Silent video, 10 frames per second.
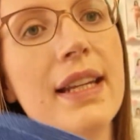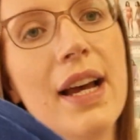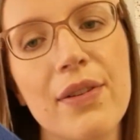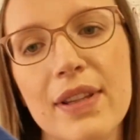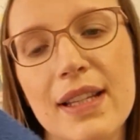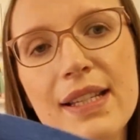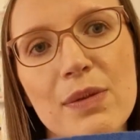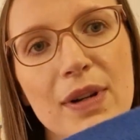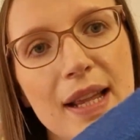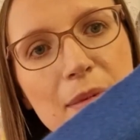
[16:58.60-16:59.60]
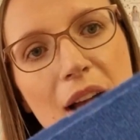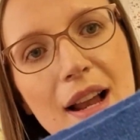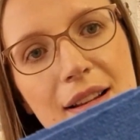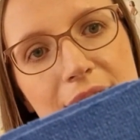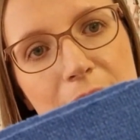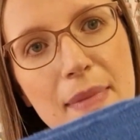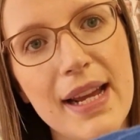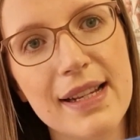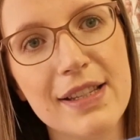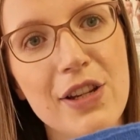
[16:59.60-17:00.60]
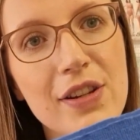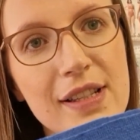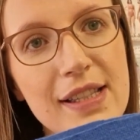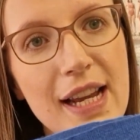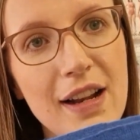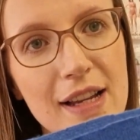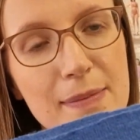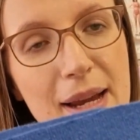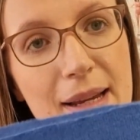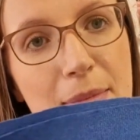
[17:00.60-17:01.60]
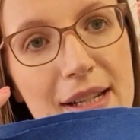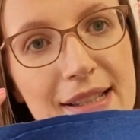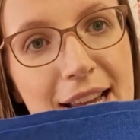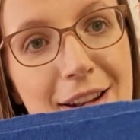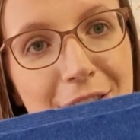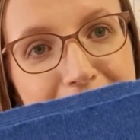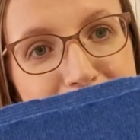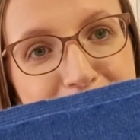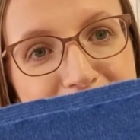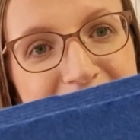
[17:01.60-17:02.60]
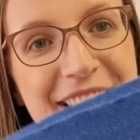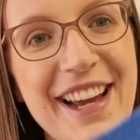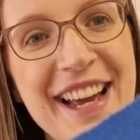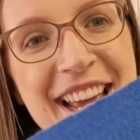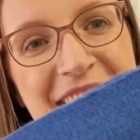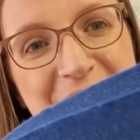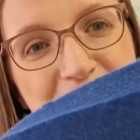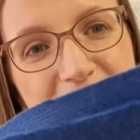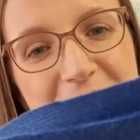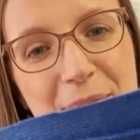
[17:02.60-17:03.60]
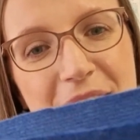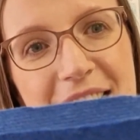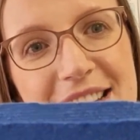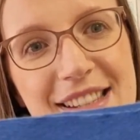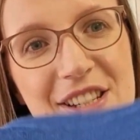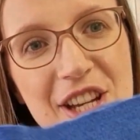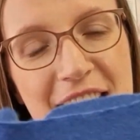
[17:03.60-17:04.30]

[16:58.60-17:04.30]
Now, this is one of them colours that makes, you can see that it's making my skin look a different colour. It's one of them colours that